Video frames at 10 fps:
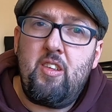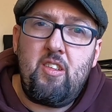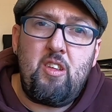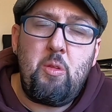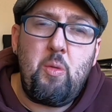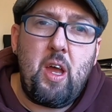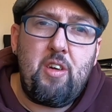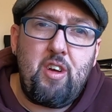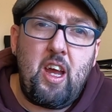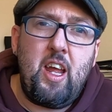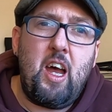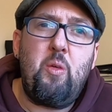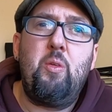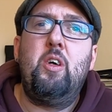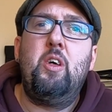the system that we have right
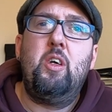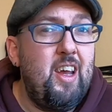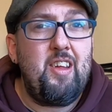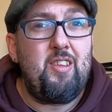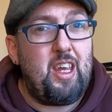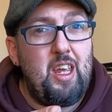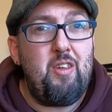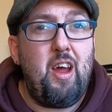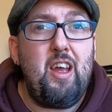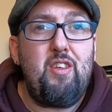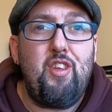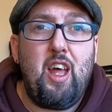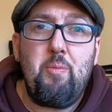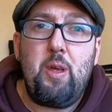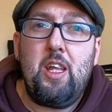now. So keep your eyes for
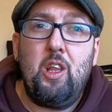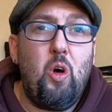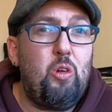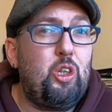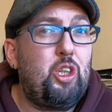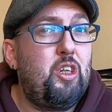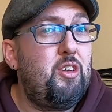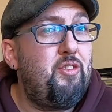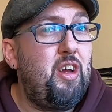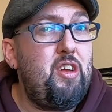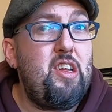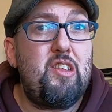that being launched very